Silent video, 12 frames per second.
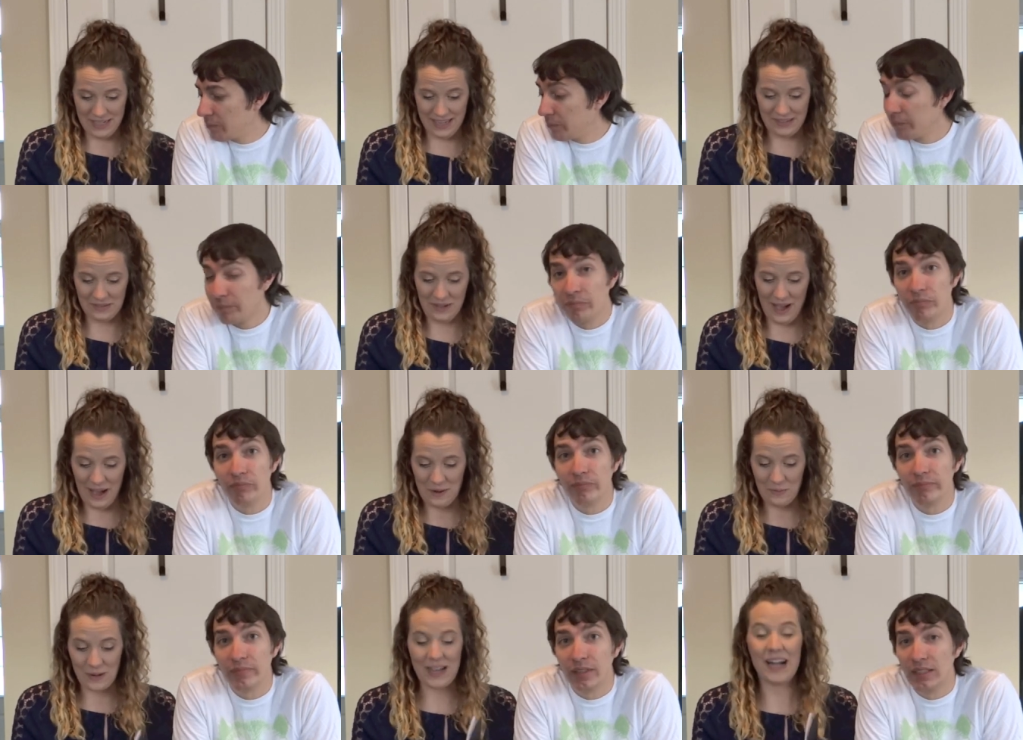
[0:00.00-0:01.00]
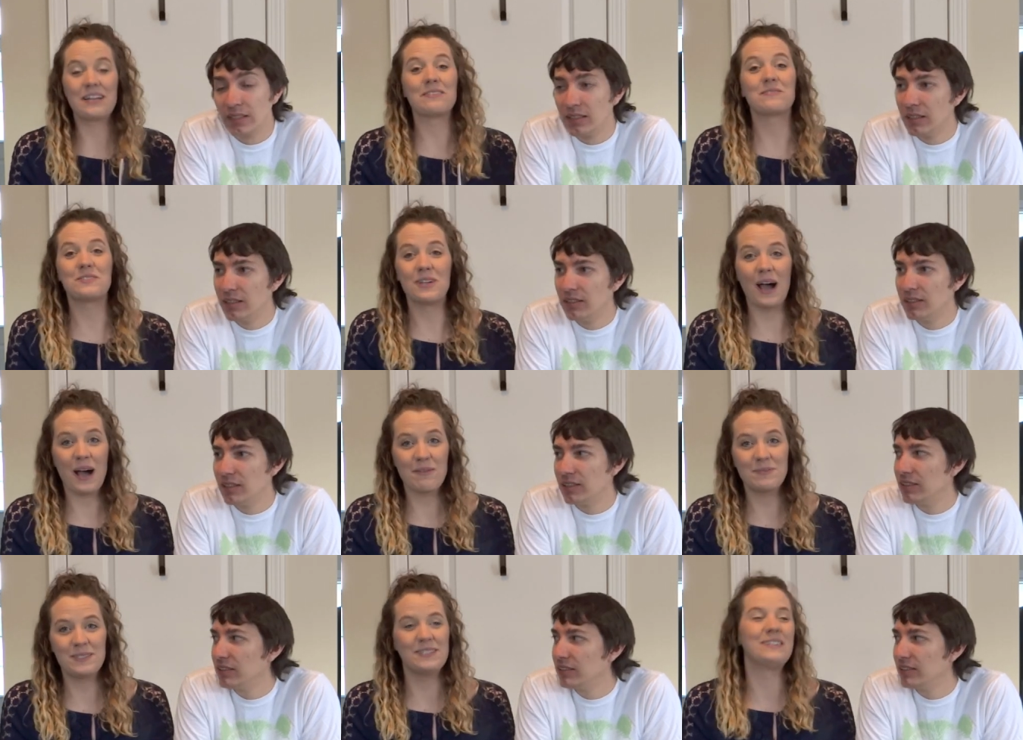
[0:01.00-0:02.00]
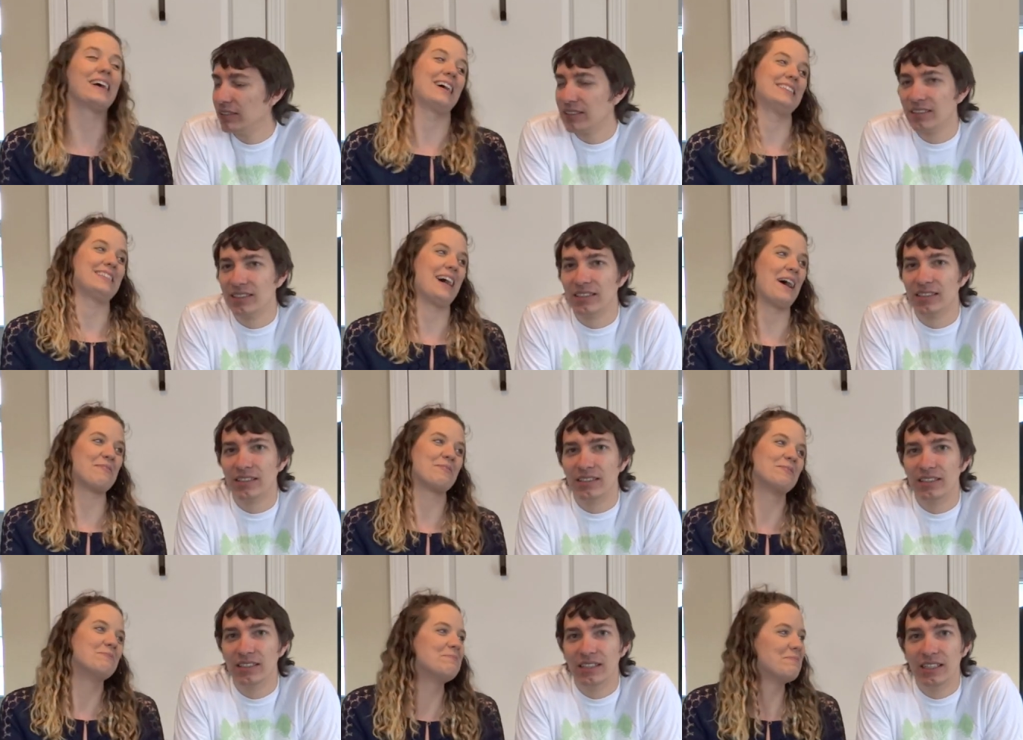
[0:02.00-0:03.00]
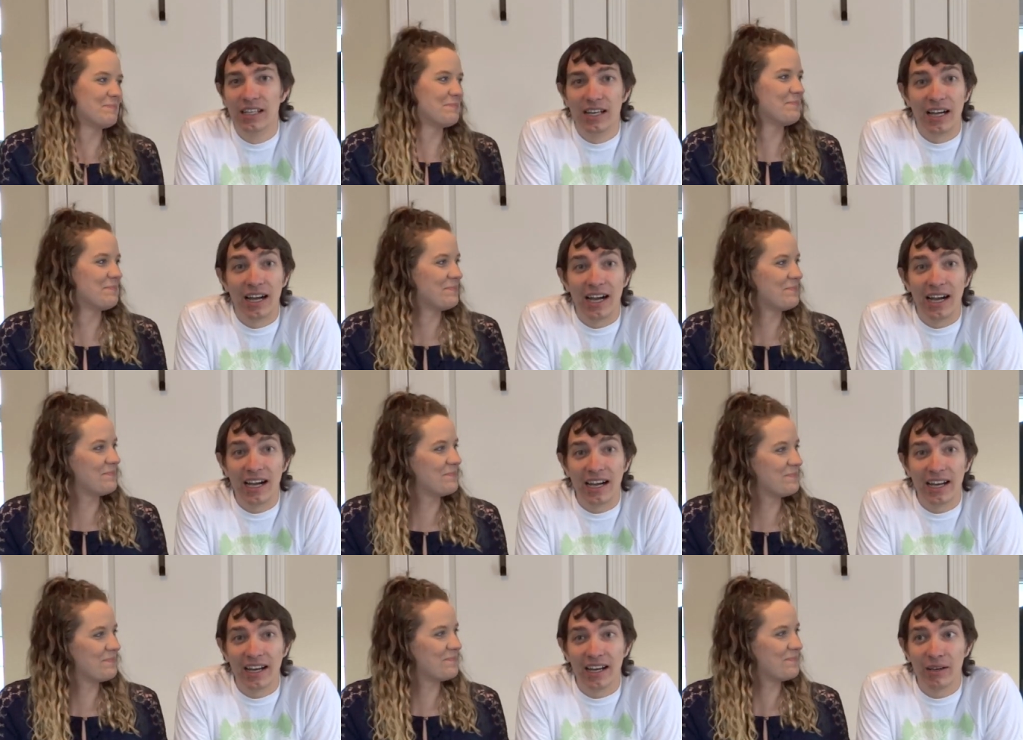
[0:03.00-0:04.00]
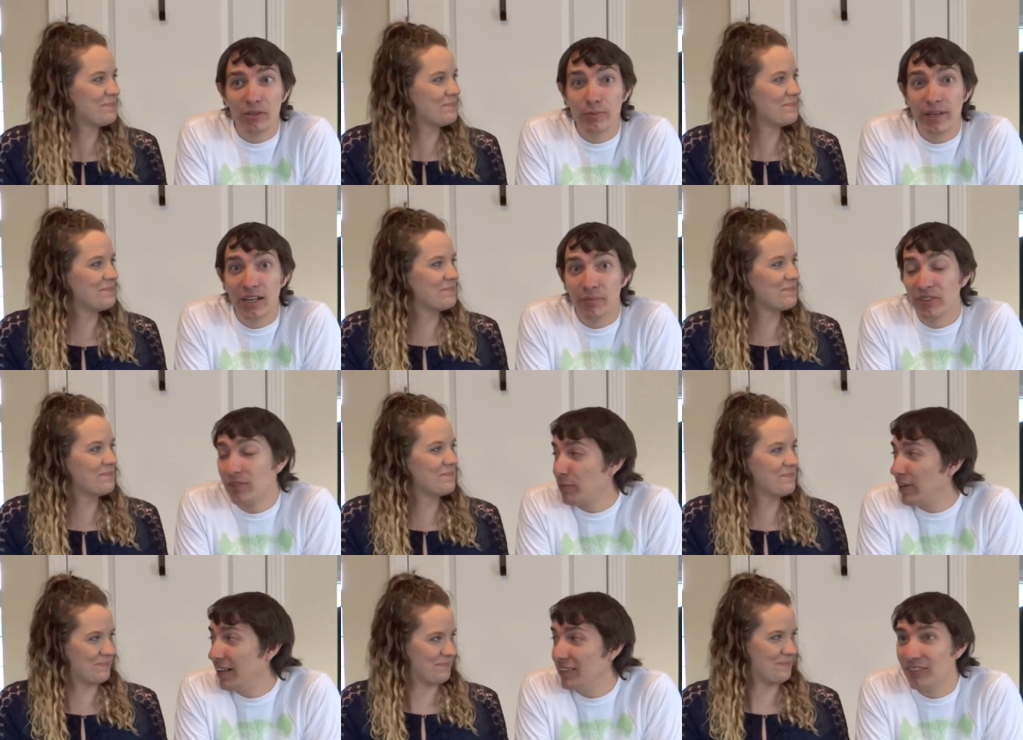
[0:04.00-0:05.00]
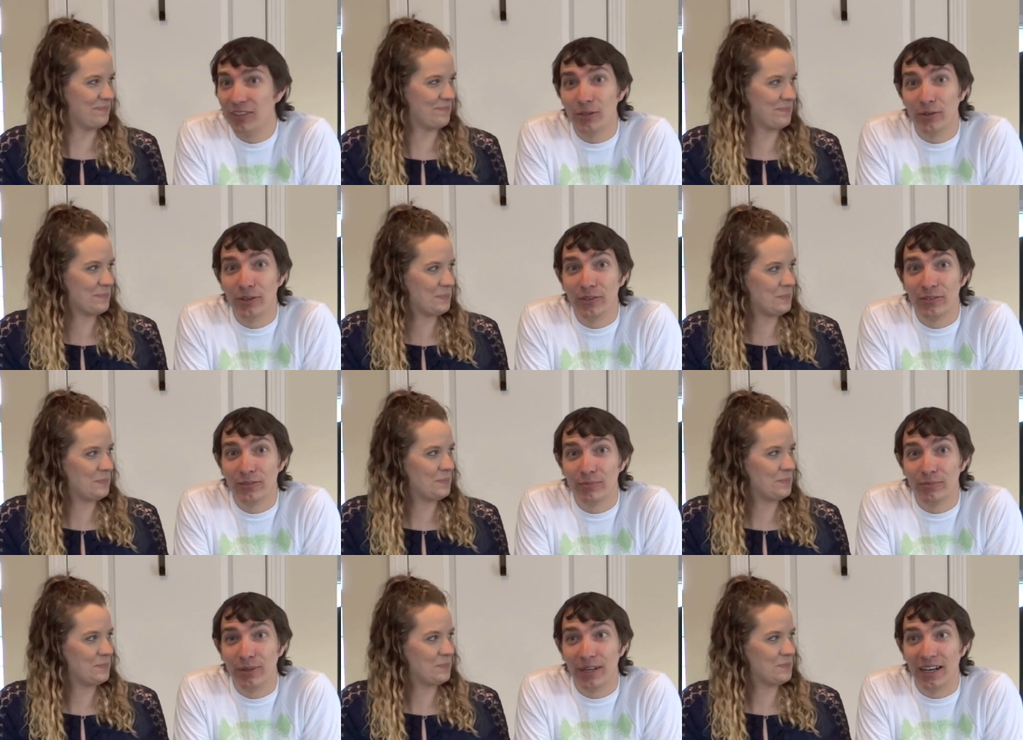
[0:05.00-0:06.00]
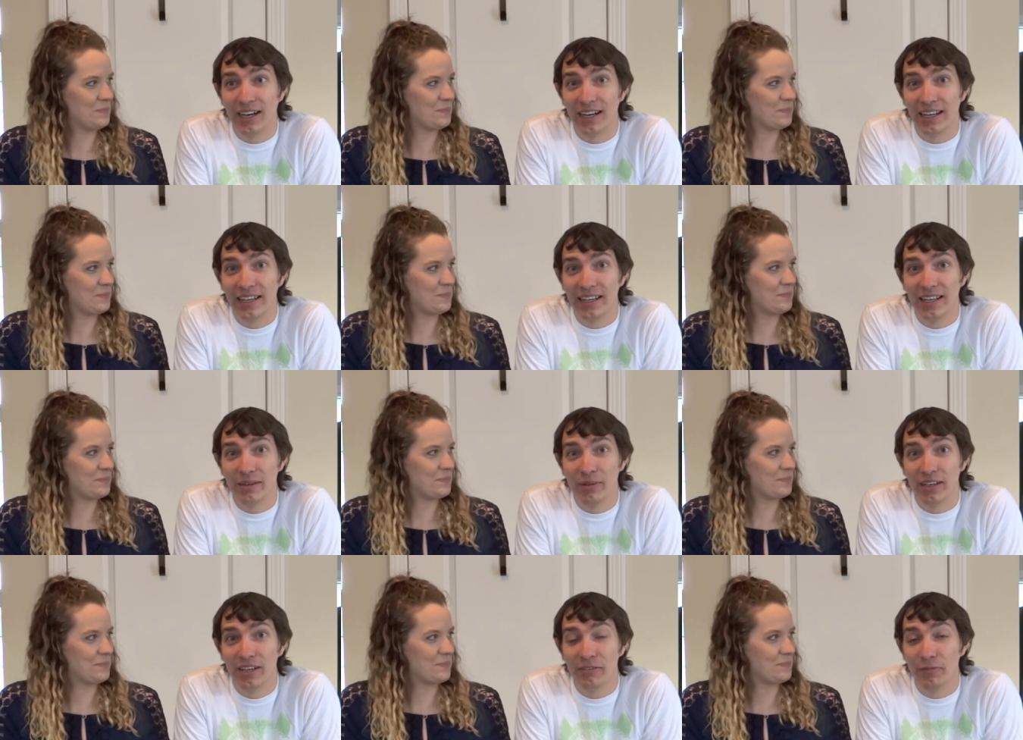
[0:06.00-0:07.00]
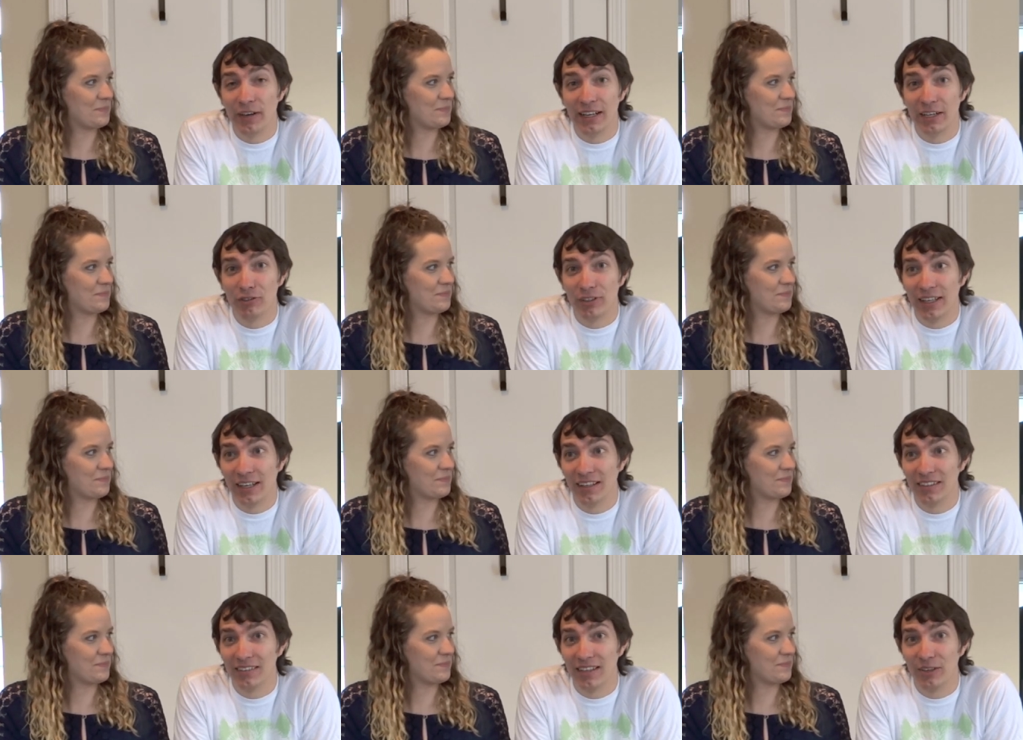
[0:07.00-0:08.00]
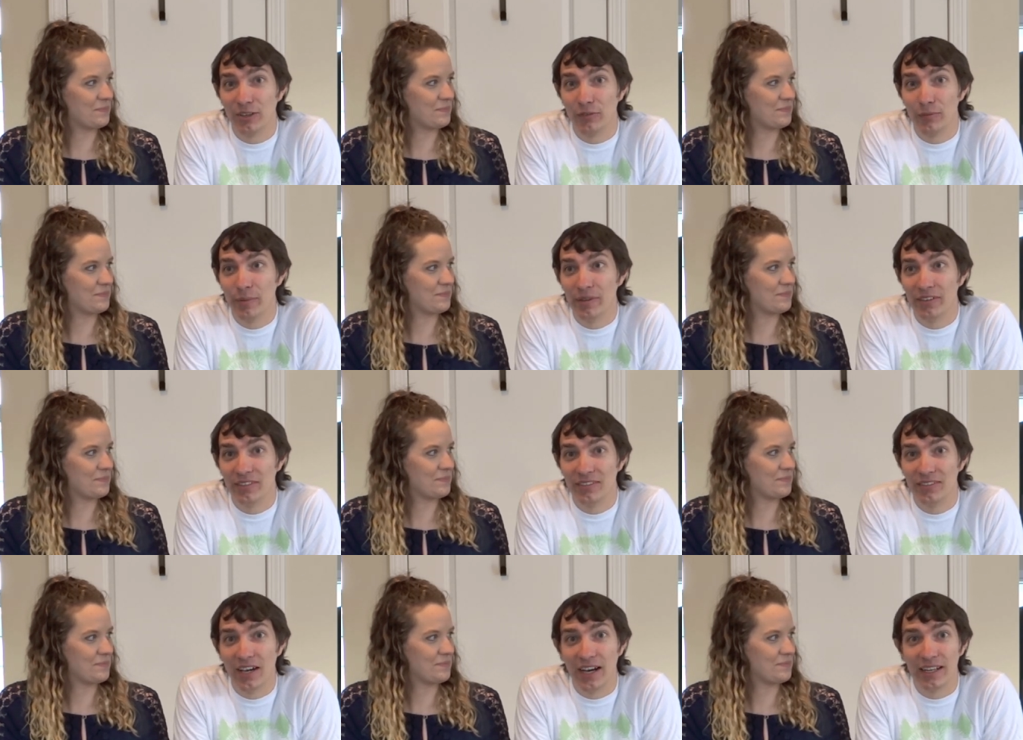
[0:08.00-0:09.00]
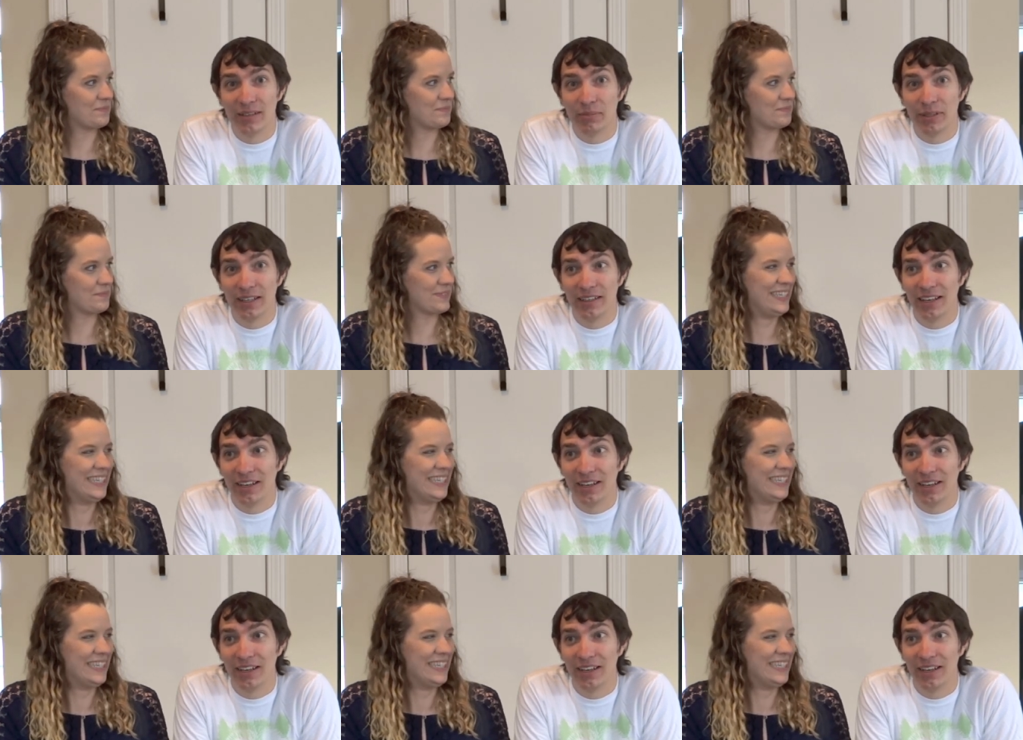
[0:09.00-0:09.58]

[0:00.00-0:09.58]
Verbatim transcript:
Speaker 1: we get a lot, what kind of jobs do you guys have?
Speaker 2: You may not be surprised to know this, but I am a financial analyst. I don't know if maybe the dining plan